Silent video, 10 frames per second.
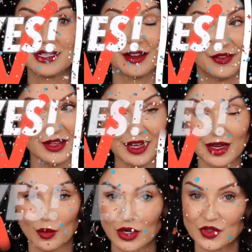and I feel like
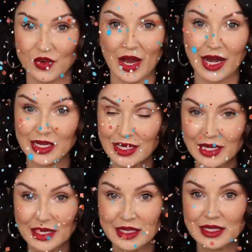it works for any
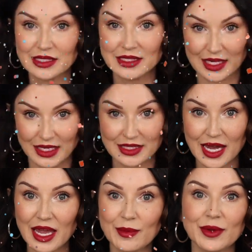skin
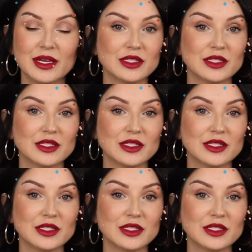type.